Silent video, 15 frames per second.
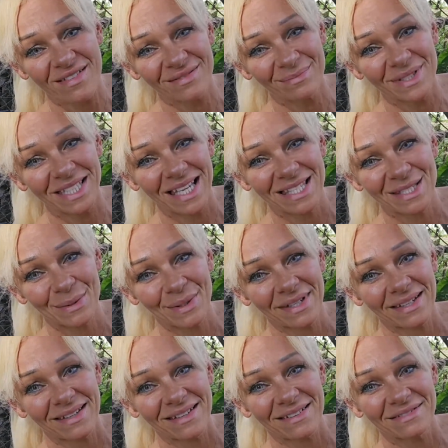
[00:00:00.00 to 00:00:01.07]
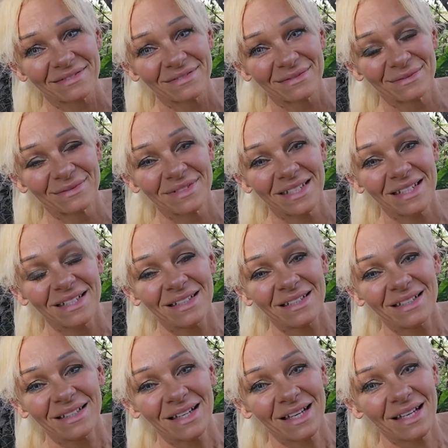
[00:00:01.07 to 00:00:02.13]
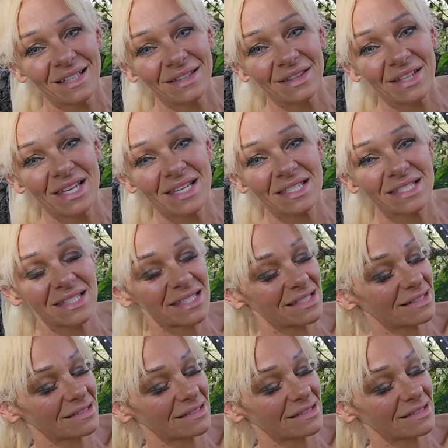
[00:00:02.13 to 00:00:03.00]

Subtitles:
but that's okay. At least,